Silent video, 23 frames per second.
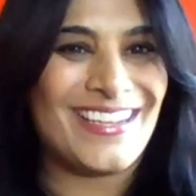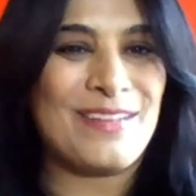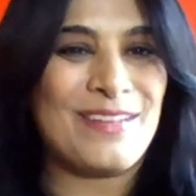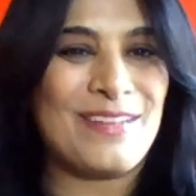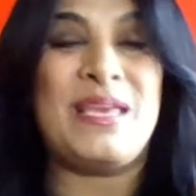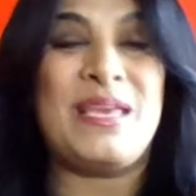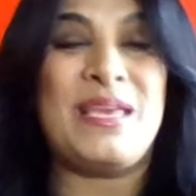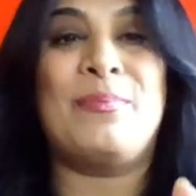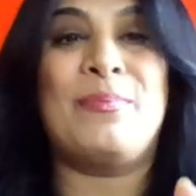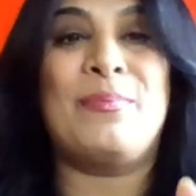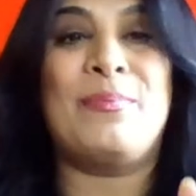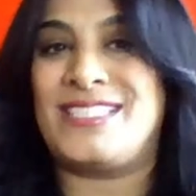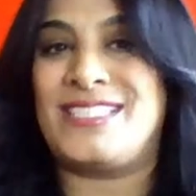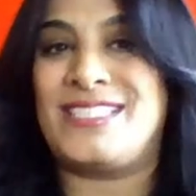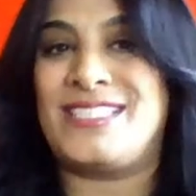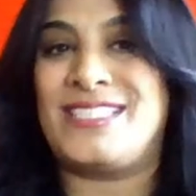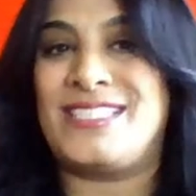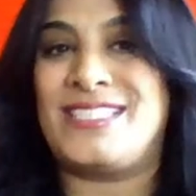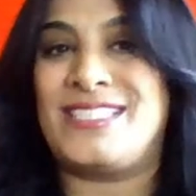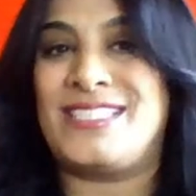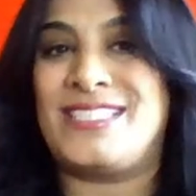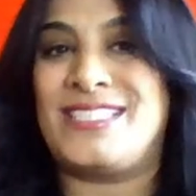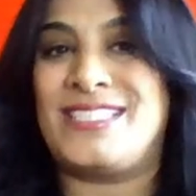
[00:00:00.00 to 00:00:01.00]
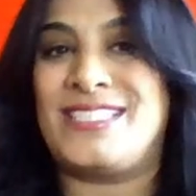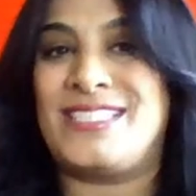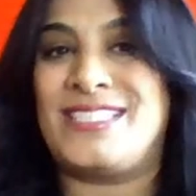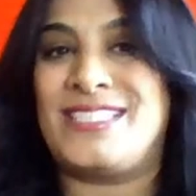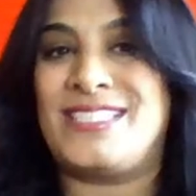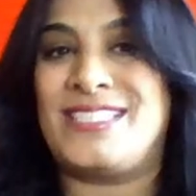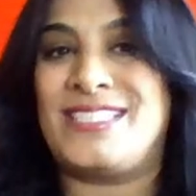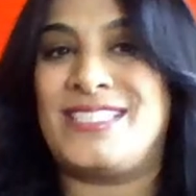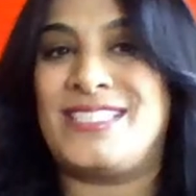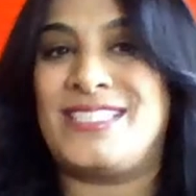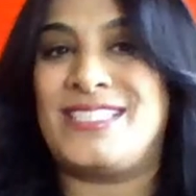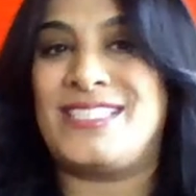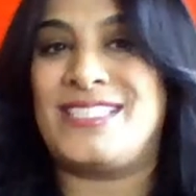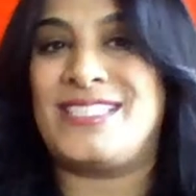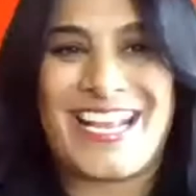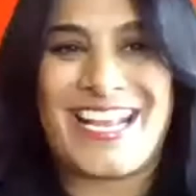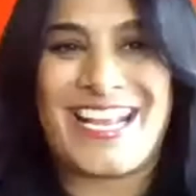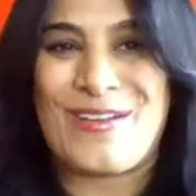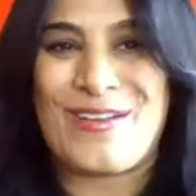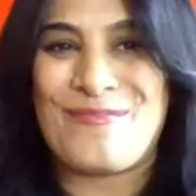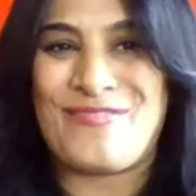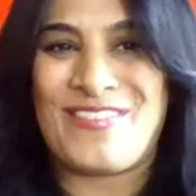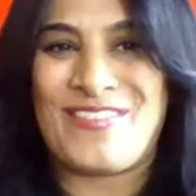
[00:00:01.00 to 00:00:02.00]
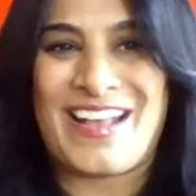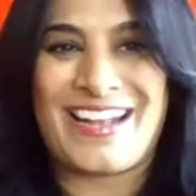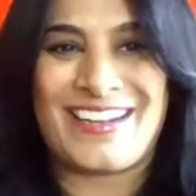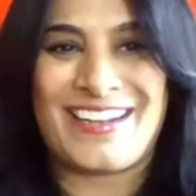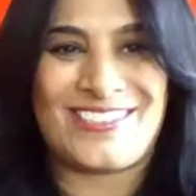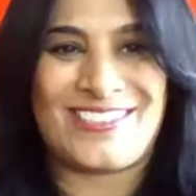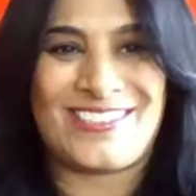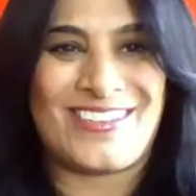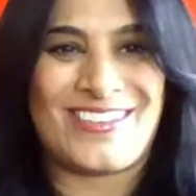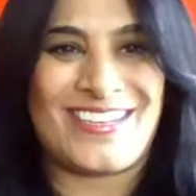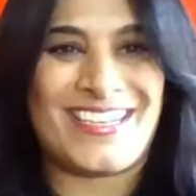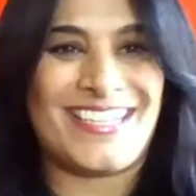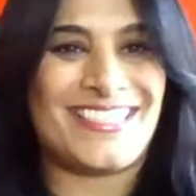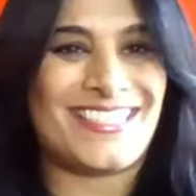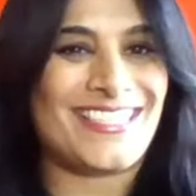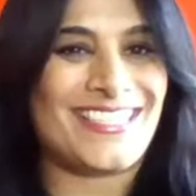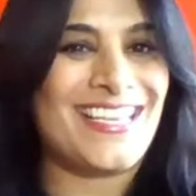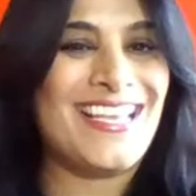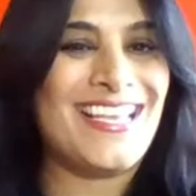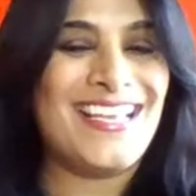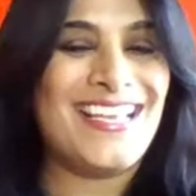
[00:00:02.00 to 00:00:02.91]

People are sending those in and hashtagging Om Factor, and it's